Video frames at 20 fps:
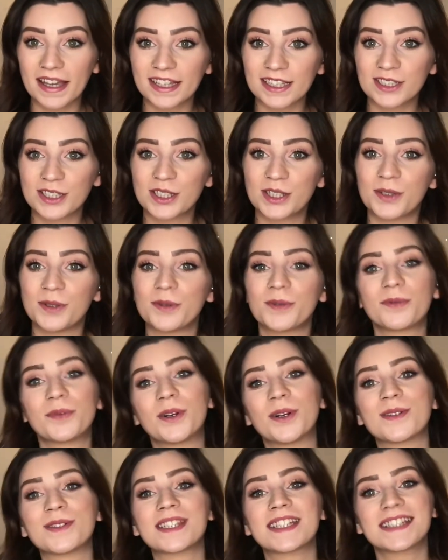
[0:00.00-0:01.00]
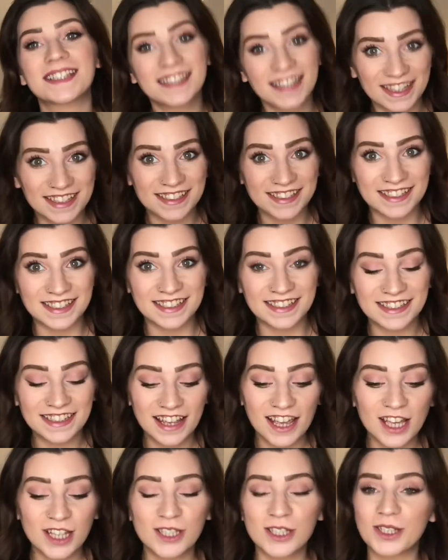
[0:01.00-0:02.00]
to RoseTinted.
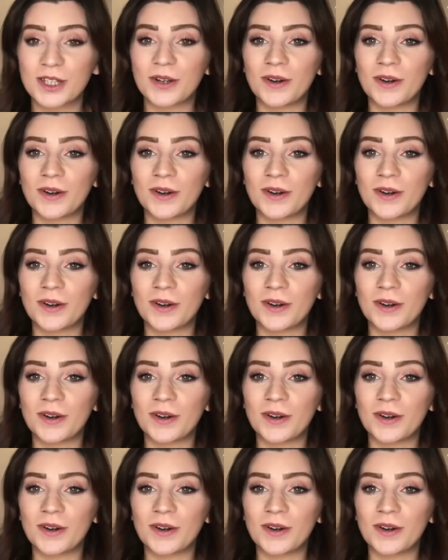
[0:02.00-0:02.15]
So